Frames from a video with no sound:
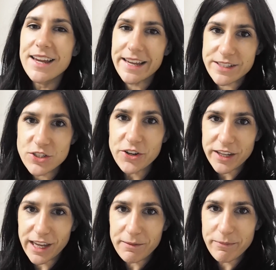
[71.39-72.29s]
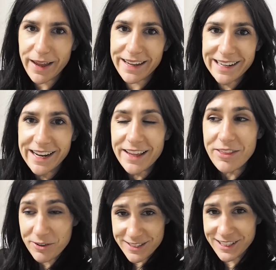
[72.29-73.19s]
He's joking, but
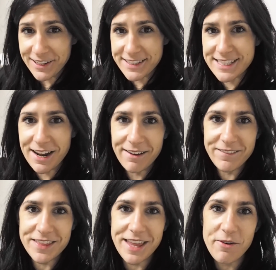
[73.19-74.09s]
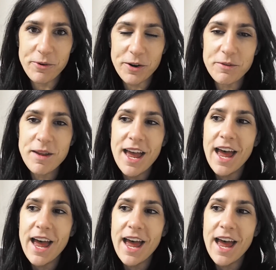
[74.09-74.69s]
there is a lot of stuff in that room.